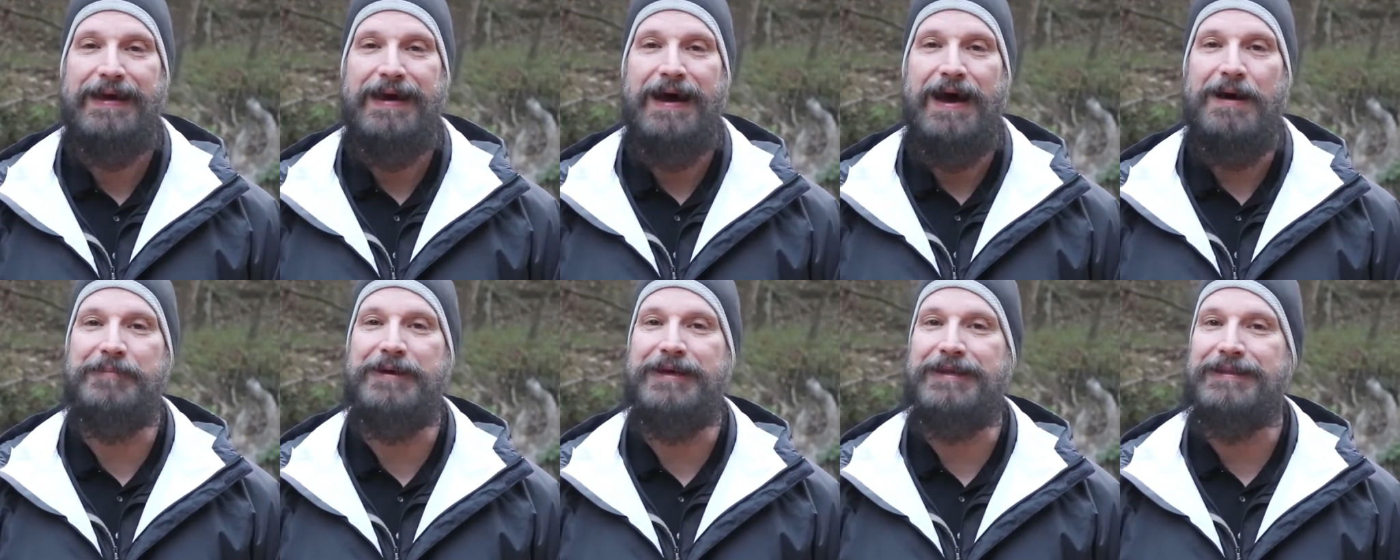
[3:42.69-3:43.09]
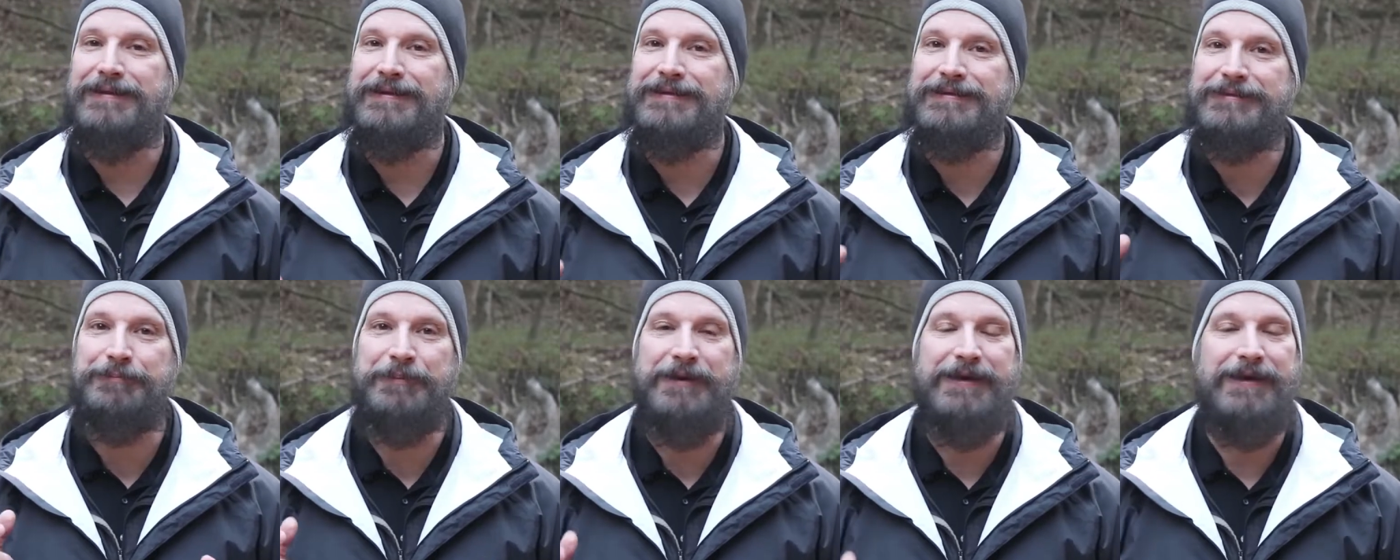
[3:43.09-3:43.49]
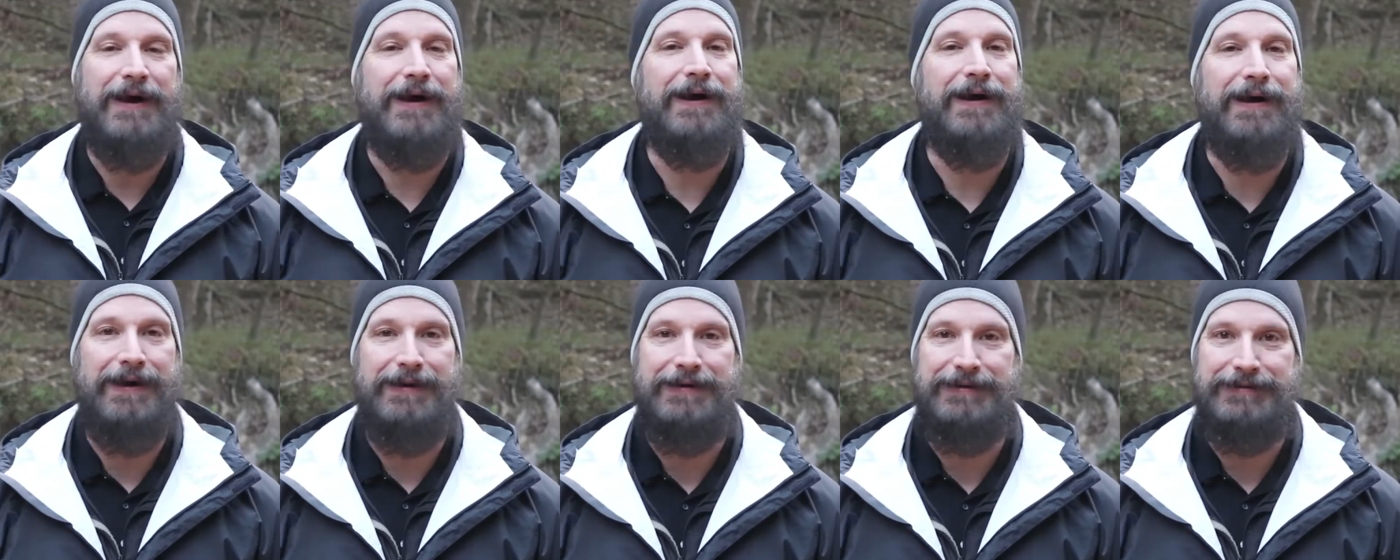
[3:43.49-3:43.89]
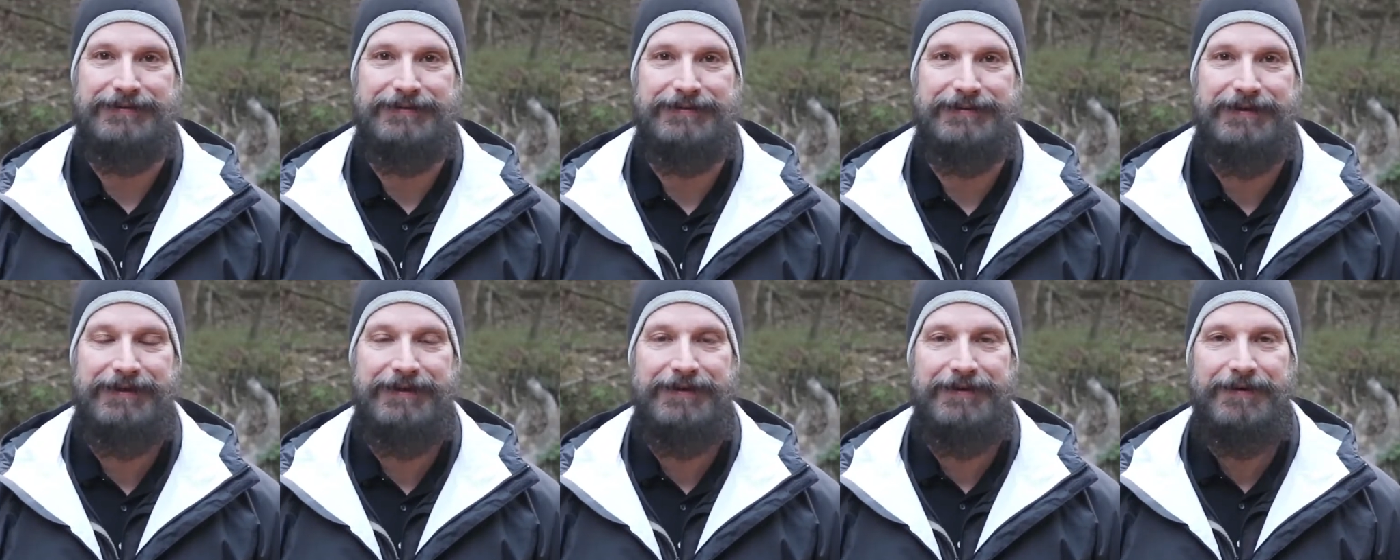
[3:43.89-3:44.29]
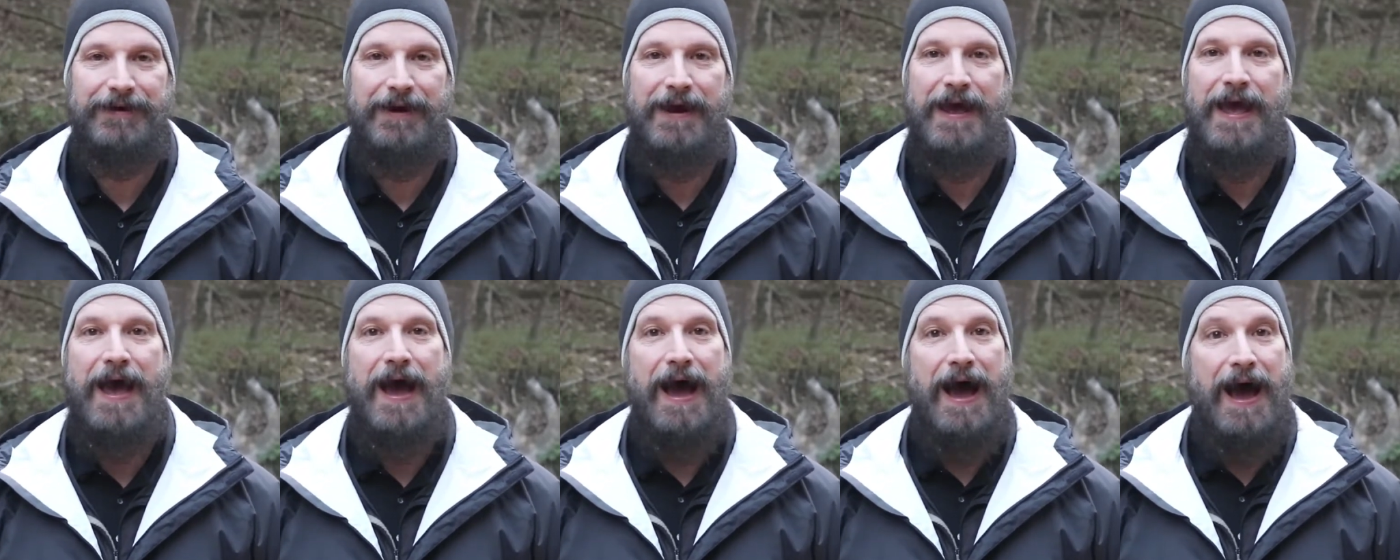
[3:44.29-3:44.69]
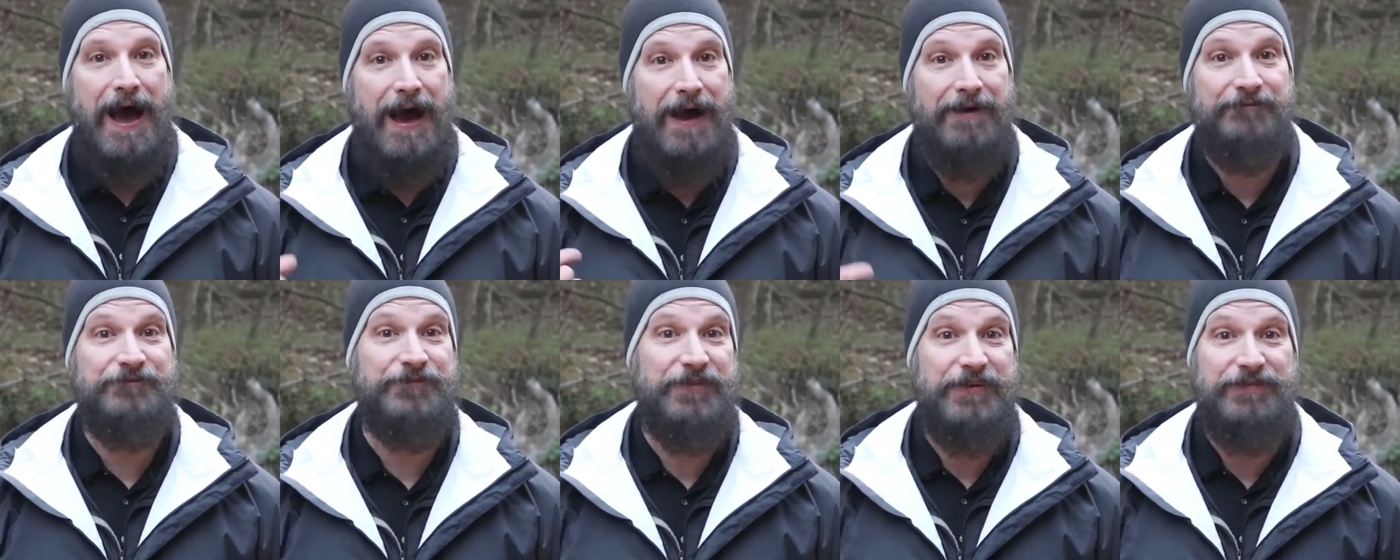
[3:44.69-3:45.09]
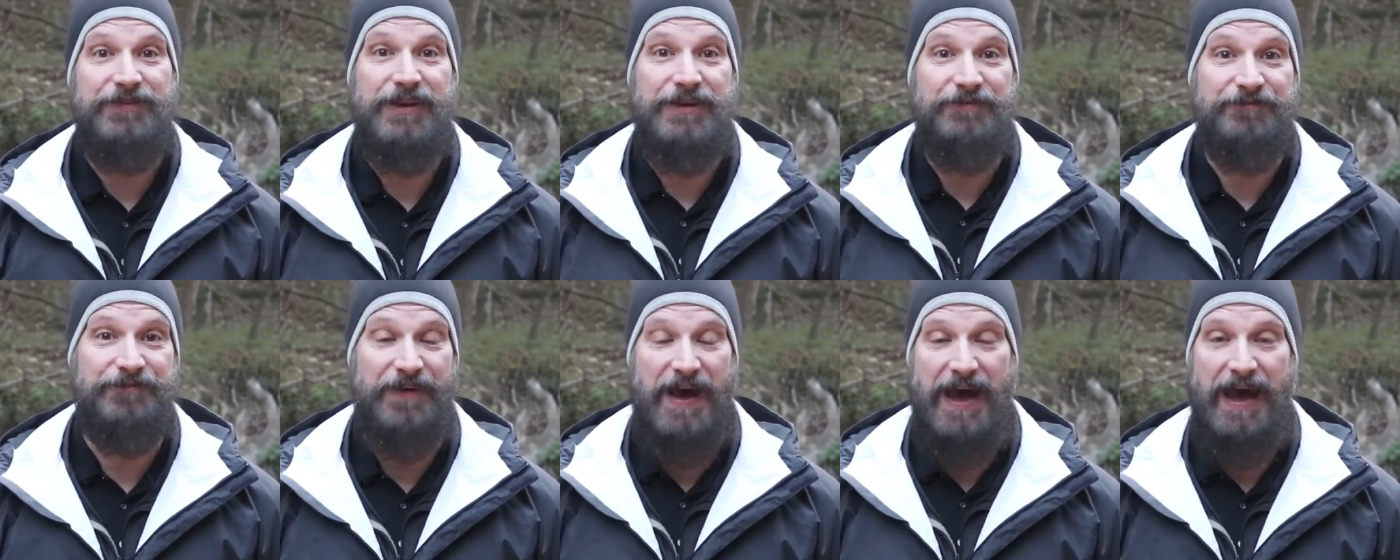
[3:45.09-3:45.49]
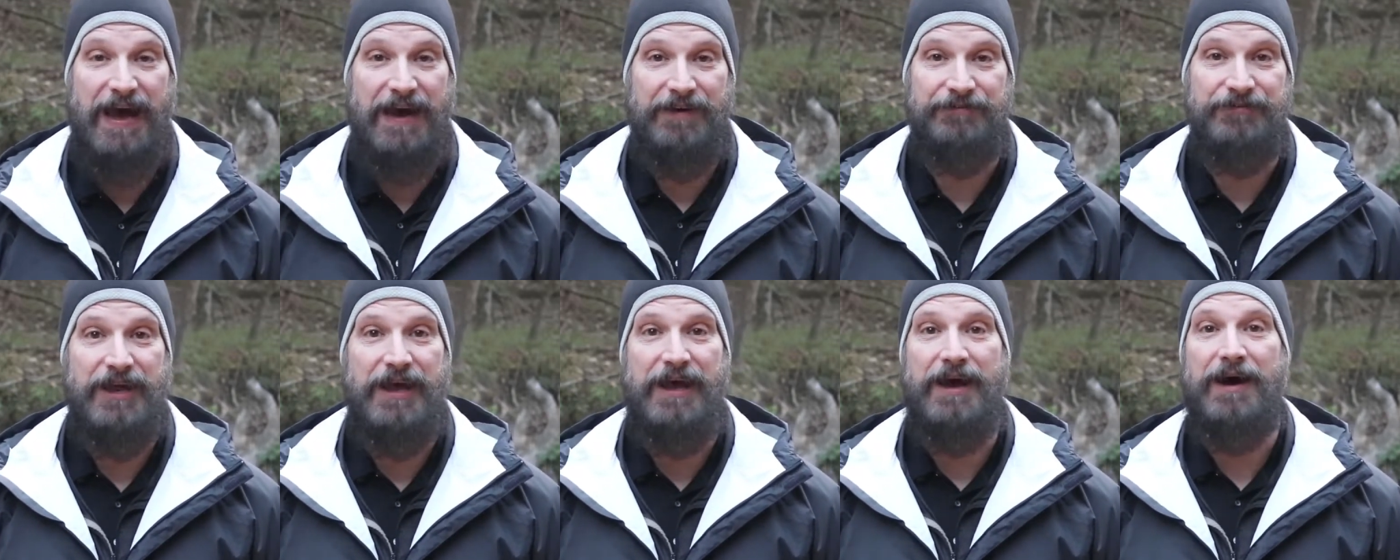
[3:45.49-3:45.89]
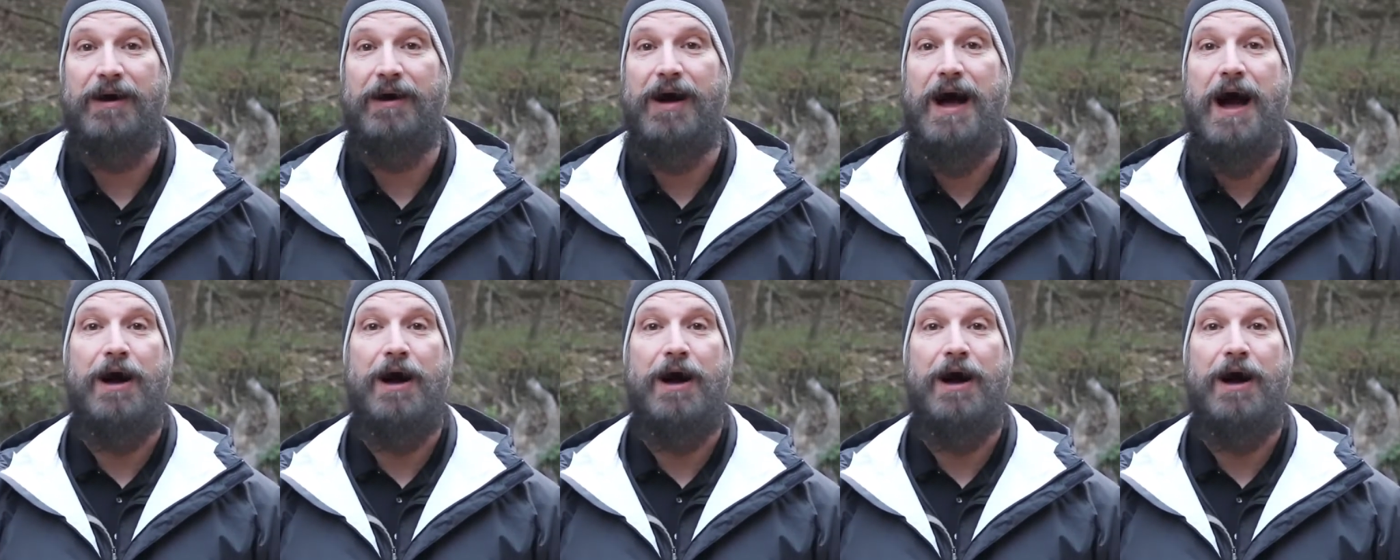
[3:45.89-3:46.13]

I mean, let's be honest here. I'm 55 now,